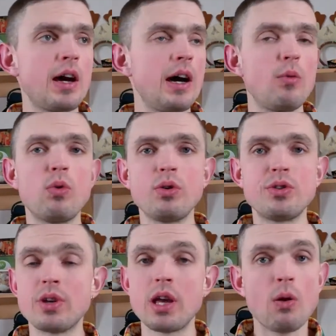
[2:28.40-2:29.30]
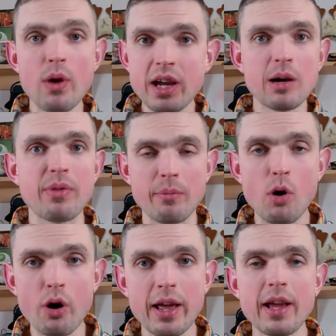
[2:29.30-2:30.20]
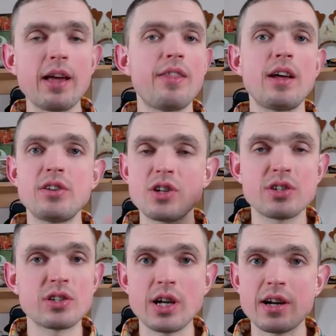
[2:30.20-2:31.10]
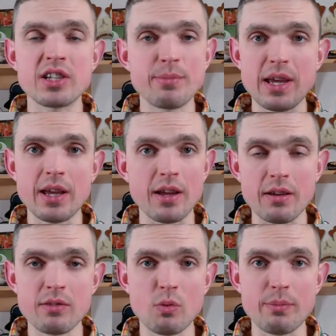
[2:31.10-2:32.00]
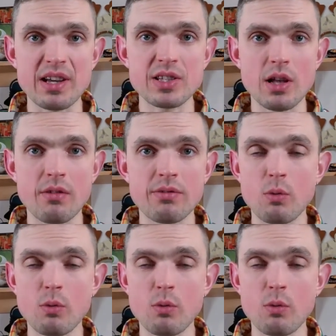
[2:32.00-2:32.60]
I would wake up in the morning and then just start speaking with myself